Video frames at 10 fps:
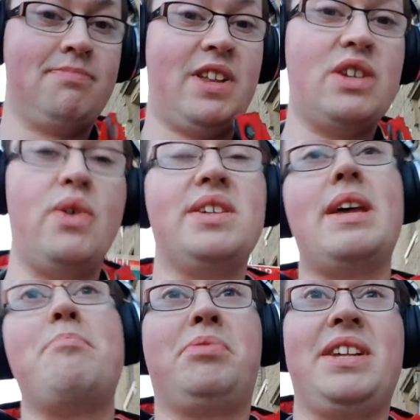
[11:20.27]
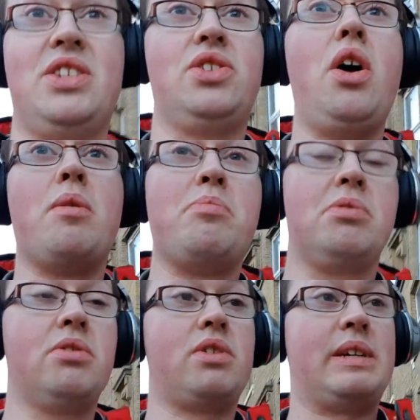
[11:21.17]
That's why I said please stop,
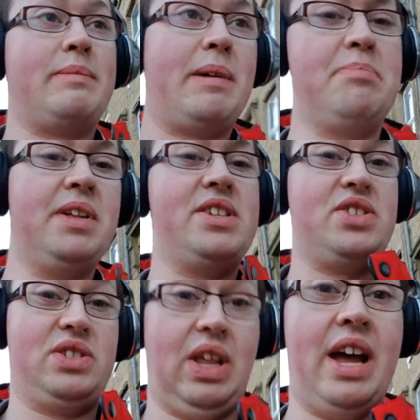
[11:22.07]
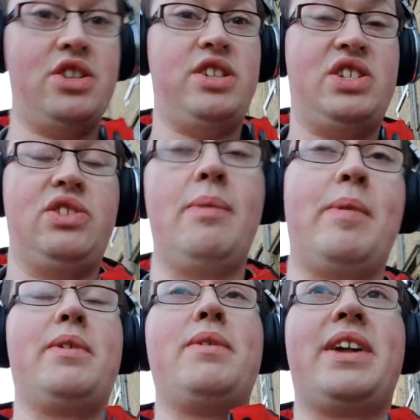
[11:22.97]
because I'm like, please actually stop,
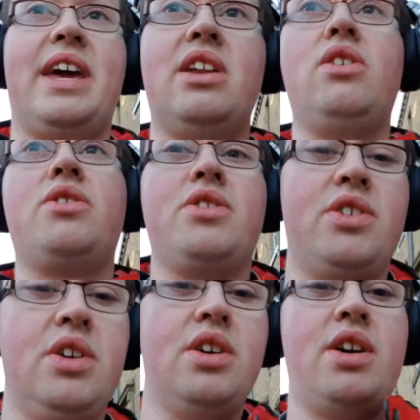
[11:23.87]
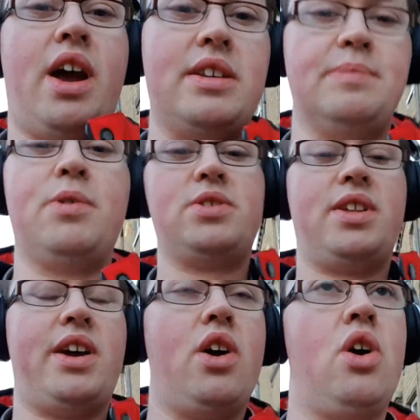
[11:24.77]
I don't want to get on, as opposed to
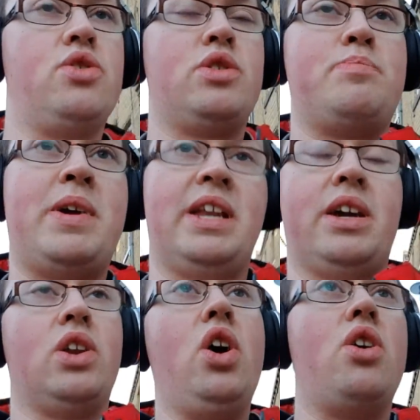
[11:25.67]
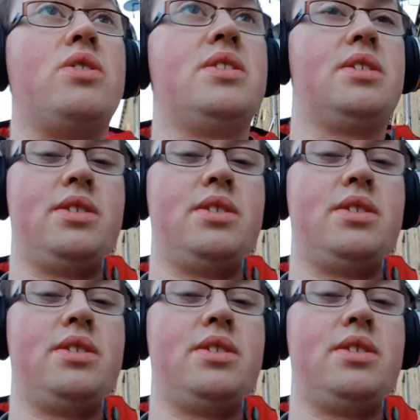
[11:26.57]
like, oh, just being ignored.